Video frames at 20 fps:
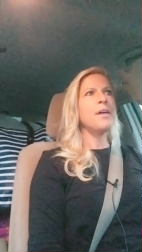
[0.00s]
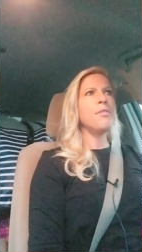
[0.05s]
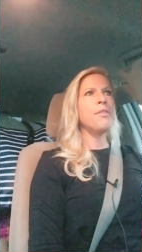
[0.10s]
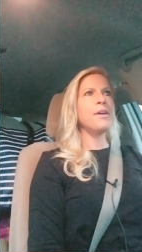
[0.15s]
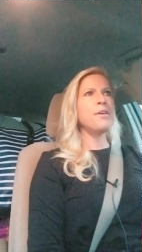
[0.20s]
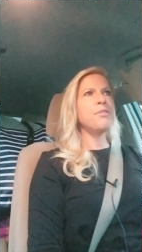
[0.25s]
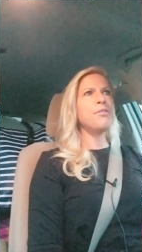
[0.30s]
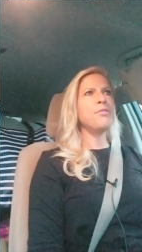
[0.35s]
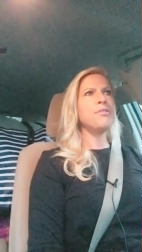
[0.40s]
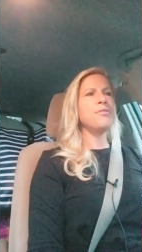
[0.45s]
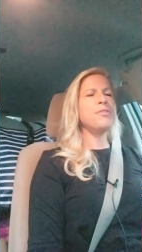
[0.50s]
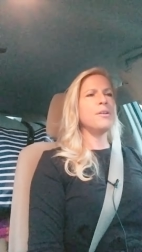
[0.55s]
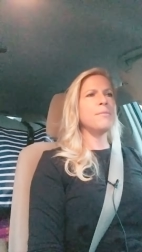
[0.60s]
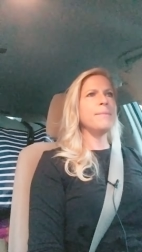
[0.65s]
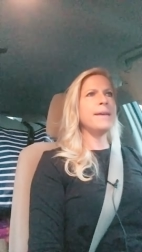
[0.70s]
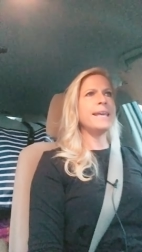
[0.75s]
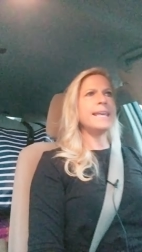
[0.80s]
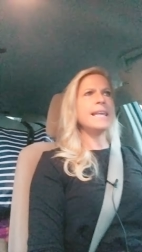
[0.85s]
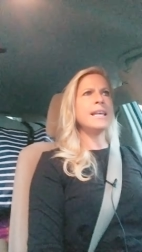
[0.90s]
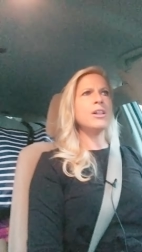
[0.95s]
They they're
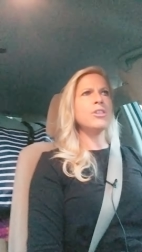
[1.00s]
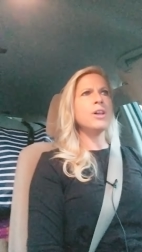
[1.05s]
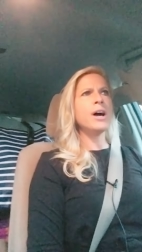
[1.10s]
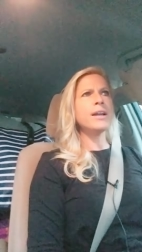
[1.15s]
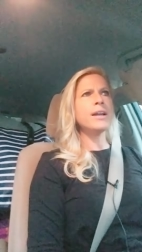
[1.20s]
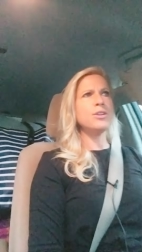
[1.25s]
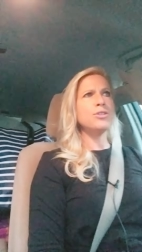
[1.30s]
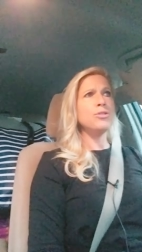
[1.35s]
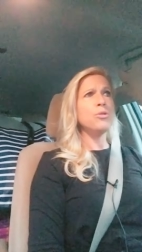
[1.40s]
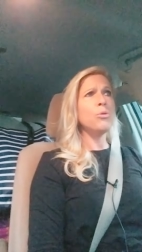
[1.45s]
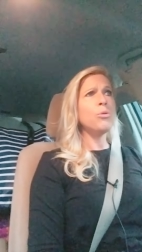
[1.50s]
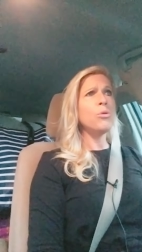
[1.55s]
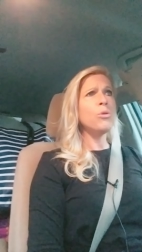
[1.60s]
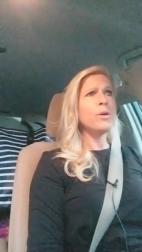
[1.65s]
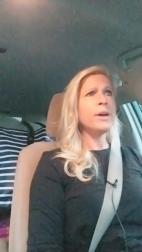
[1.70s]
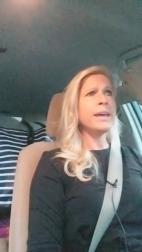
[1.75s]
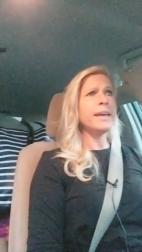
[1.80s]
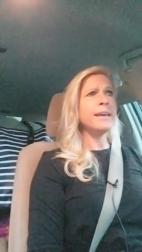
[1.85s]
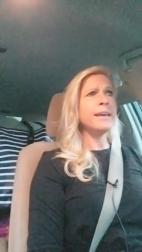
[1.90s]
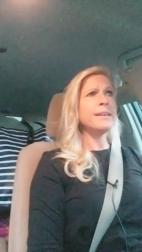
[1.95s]
making a lot of
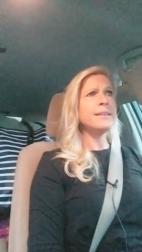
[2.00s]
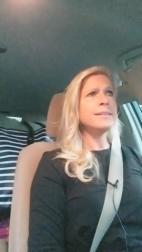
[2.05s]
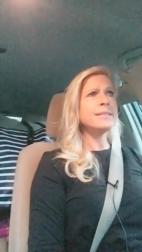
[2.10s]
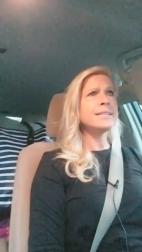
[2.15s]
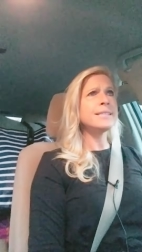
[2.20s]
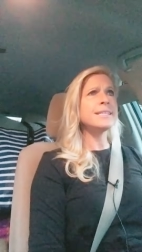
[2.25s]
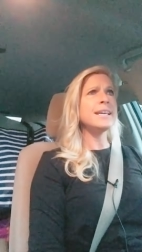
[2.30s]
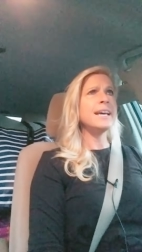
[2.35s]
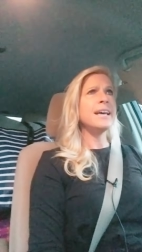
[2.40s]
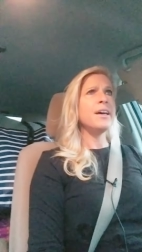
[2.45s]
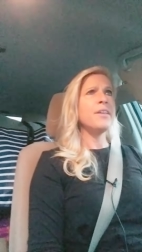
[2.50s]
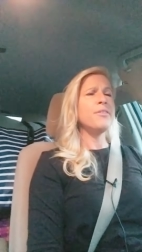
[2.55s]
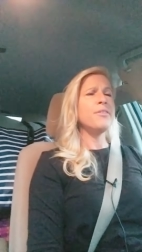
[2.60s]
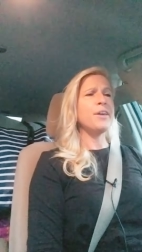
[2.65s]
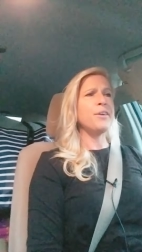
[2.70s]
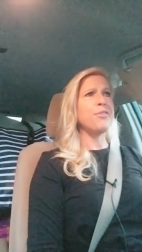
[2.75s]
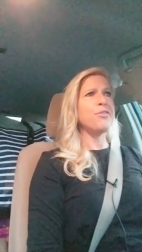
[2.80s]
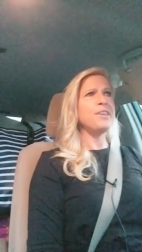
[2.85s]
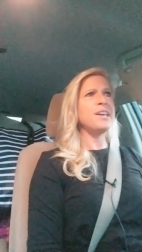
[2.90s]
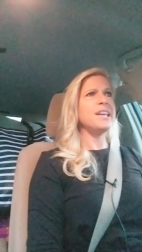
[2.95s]
noise. They
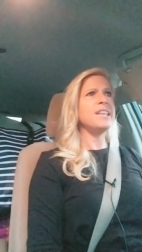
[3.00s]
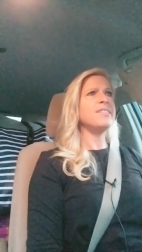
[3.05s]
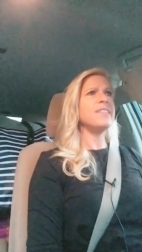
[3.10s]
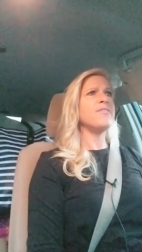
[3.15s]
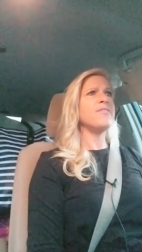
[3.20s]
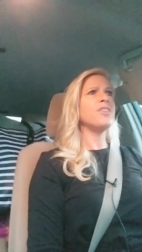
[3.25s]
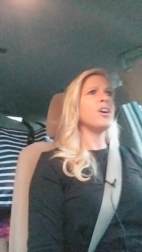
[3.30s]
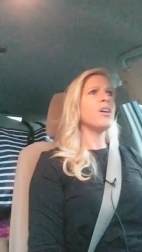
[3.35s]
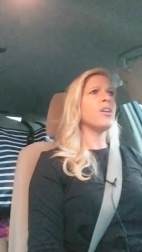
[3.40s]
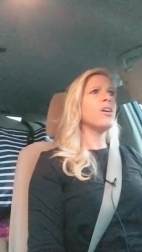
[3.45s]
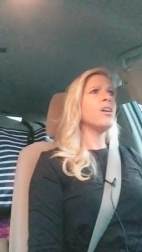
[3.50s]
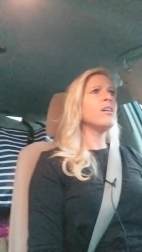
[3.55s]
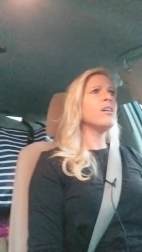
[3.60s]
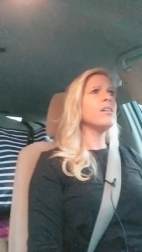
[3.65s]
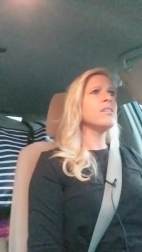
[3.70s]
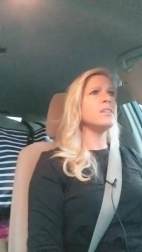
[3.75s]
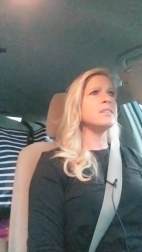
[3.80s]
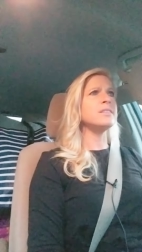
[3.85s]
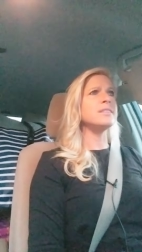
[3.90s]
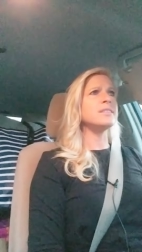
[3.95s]
think they've got all
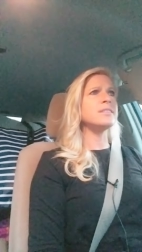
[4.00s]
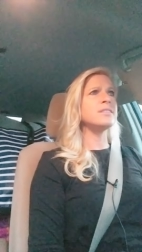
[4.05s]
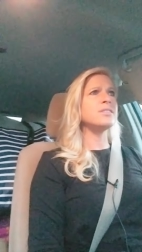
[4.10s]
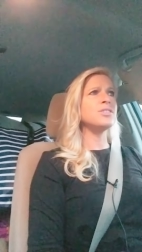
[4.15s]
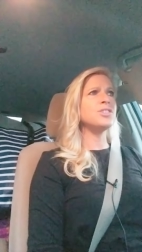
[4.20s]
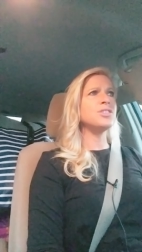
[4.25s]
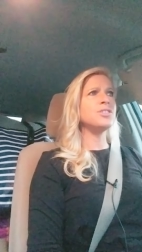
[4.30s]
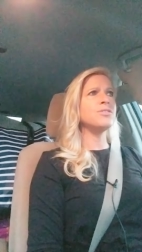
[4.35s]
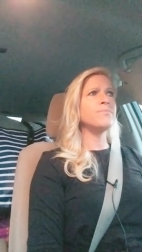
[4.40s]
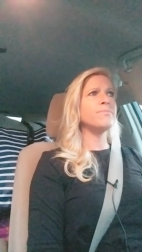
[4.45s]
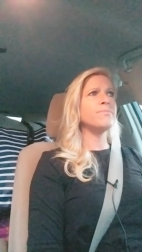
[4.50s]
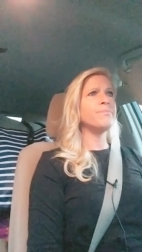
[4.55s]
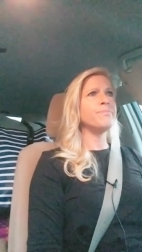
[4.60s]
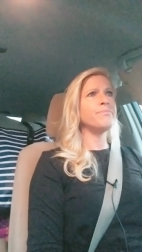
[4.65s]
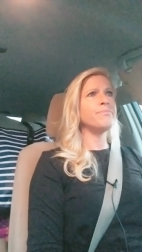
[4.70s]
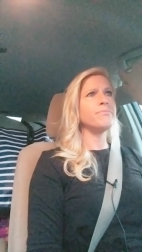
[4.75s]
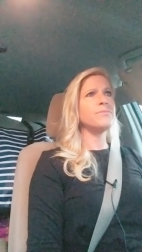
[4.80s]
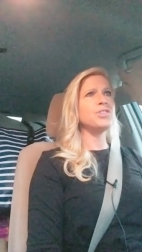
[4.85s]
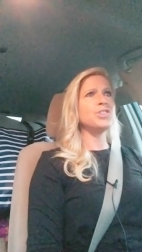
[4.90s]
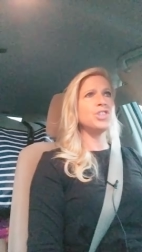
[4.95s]
this
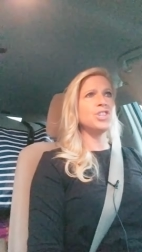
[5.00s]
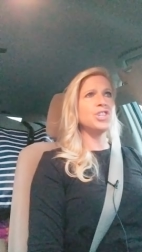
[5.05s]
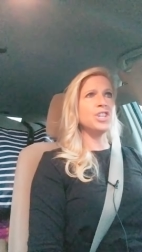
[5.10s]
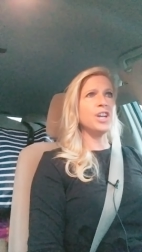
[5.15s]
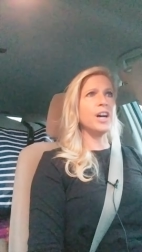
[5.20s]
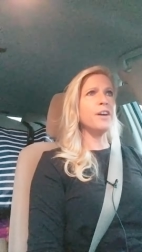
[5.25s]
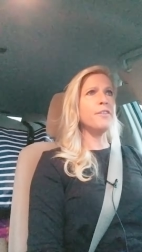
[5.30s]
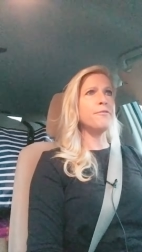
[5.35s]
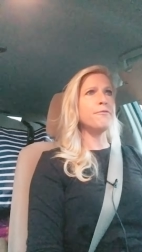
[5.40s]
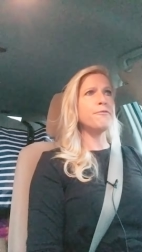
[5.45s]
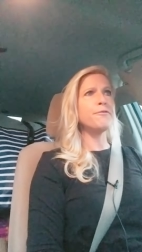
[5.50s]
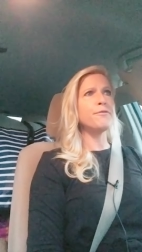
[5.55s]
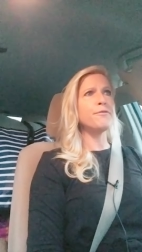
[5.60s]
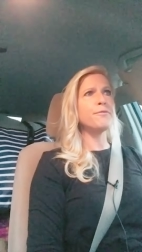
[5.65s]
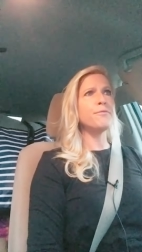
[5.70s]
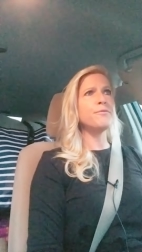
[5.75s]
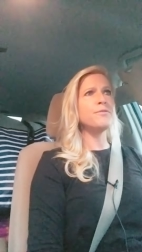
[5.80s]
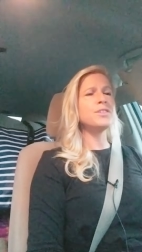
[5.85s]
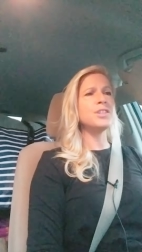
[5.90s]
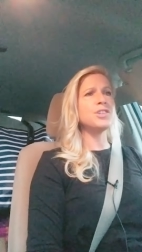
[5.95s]

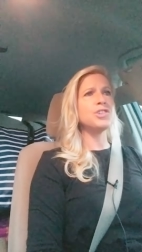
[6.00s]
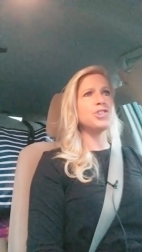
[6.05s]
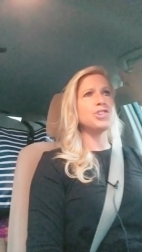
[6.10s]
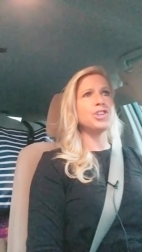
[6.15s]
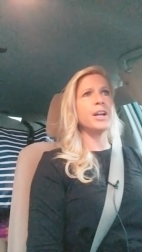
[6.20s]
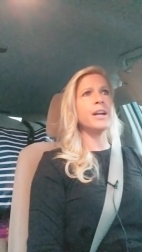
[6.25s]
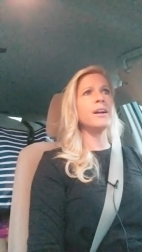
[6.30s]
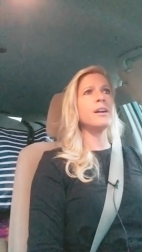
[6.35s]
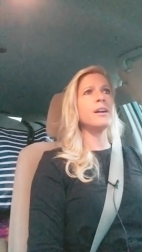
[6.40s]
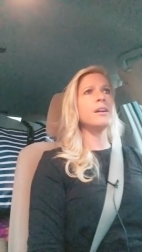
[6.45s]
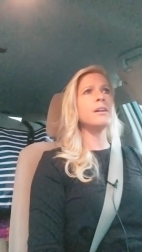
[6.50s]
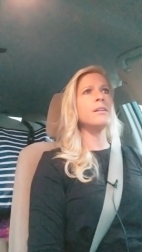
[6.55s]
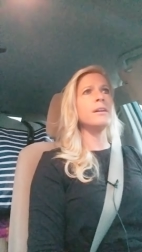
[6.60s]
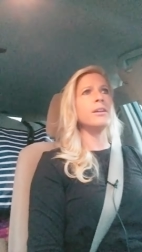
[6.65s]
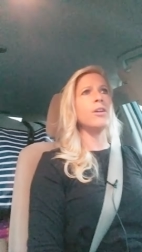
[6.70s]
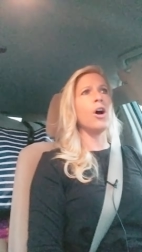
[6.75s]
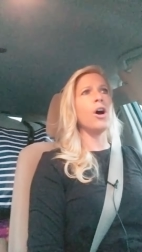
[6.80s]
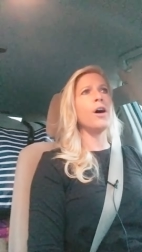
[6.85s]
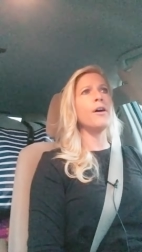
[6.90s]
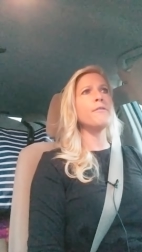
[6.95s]
stuff to share
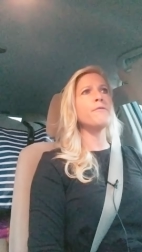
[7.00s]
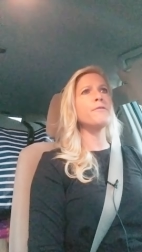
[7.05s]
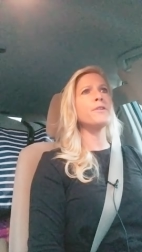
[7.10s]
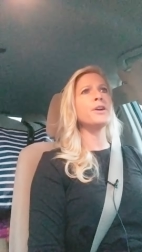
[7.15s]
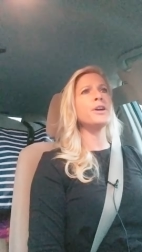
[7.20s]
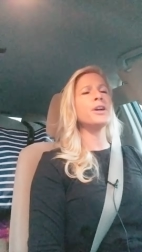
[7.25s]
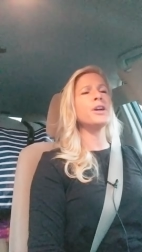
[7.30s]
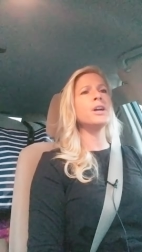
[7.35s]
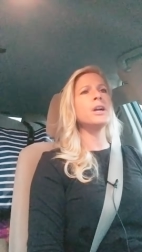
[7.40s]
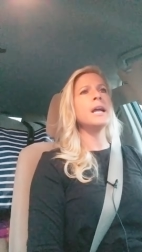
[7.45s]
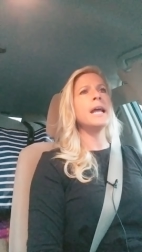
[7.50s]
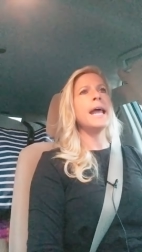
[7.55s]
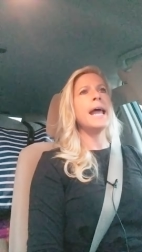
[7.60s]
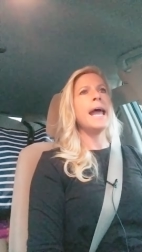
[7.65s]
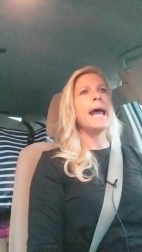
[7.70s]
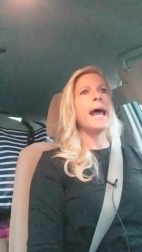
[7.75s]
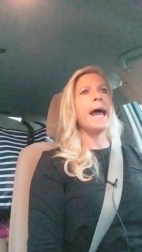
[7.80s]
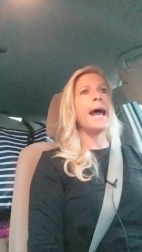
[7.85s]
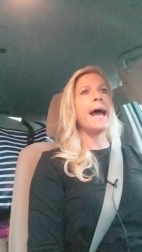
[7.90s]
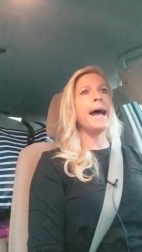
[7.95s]
and offer
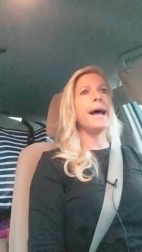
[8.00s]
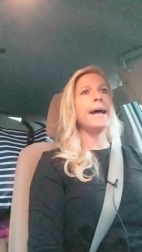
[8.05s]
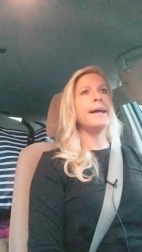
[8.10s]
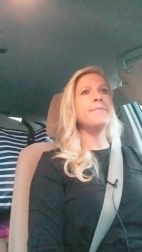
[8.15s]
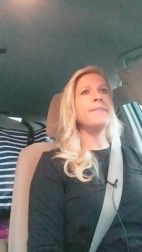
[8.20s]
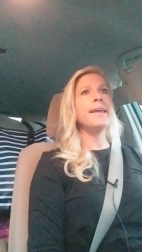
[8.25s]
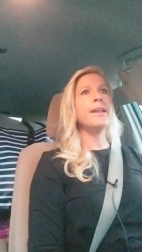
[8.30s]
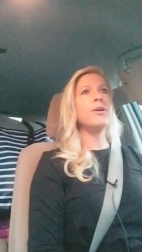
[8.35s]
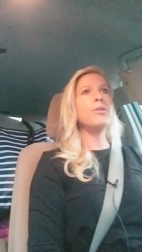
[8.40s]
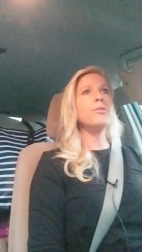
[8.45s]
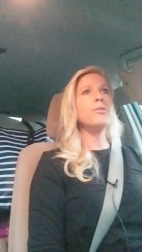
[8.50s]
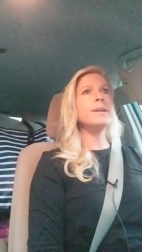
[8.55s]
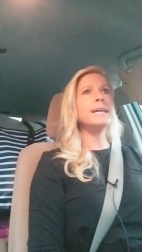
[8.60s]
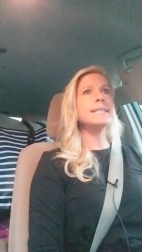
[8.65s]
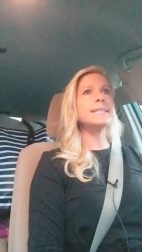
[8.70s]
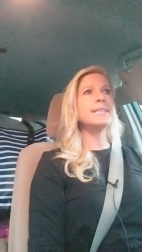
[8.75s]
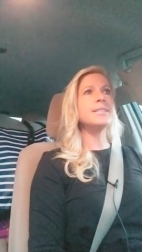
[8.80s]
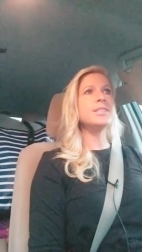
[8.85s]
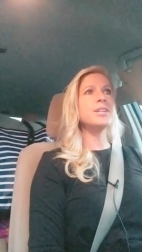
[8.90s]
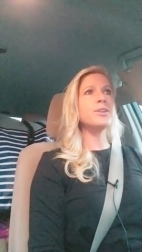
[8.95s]
and they don't
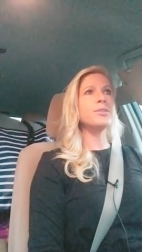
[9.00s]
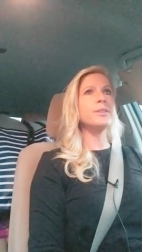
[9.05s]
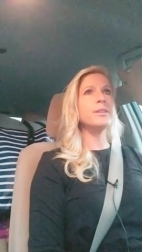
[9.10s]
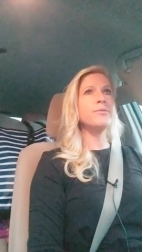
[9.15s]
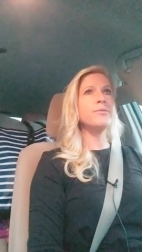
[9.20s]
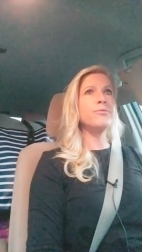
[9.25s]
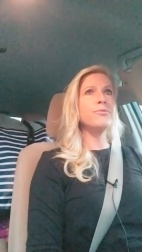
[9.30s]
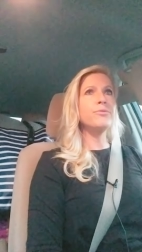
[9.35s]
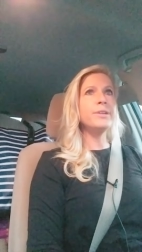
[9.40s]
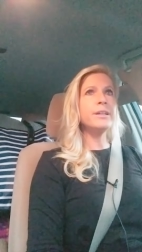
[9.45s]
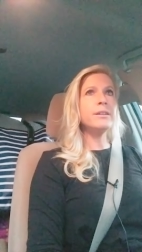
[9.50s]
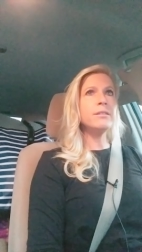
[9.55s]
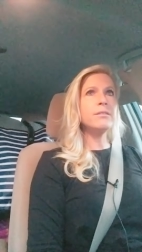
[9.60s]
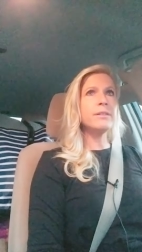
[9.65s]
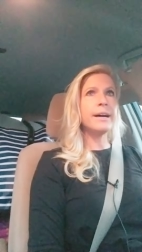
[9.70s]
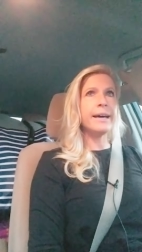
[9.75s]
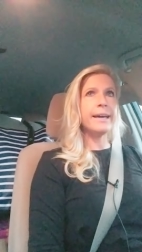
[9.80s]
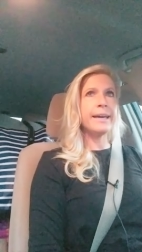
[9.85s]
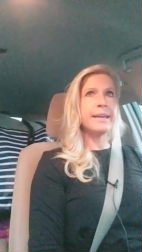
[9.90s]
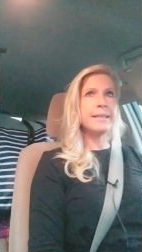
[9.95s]
necessarily
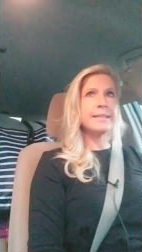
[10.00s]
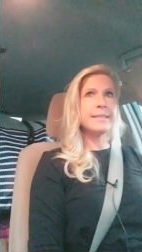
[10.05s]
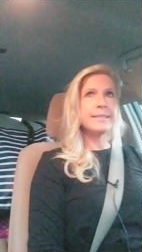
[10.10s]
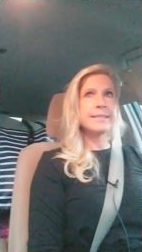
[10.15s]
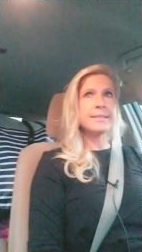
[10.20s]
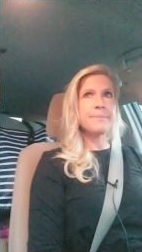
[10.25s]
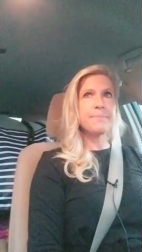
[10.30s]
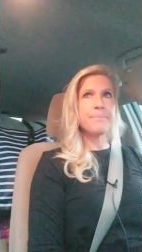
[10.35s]
realize